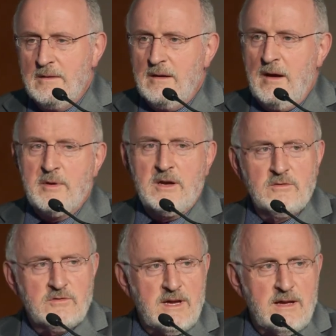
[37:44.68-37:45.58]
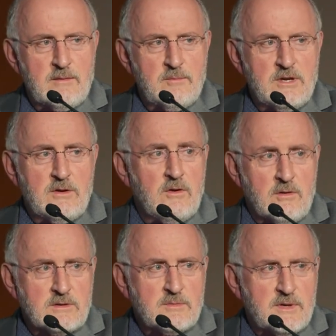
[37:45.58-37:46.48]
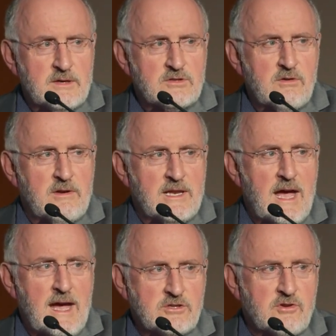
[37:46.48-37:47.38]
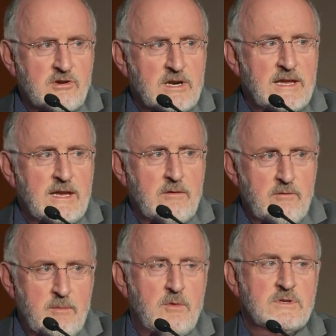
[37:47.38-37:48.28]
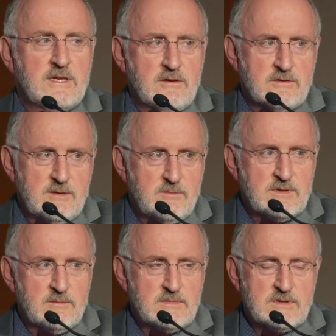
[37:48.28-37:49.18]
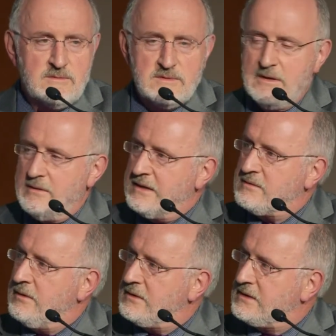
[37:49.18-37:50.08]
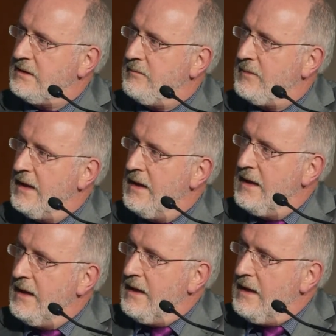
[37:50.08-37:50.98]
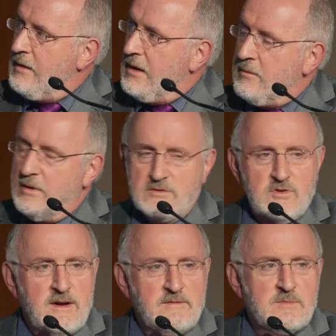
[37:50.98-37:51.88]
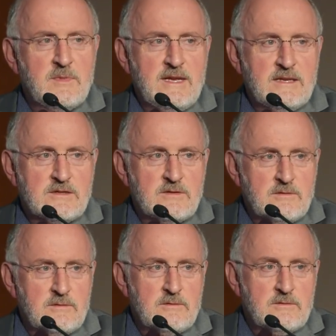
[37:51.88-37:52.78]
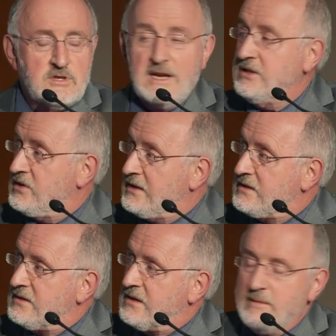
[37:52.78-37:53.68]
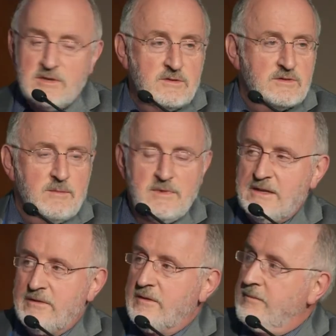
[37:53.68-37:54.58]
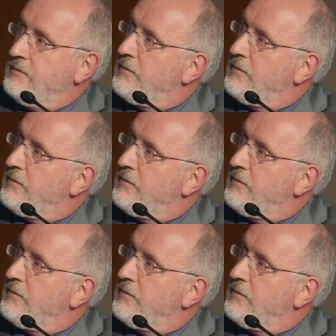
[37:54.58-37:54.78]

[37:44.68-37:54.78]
hypochondriac, but you're not, because you're only accurately reporting your symptoms. So that's what drives me to change this. Time to do something different.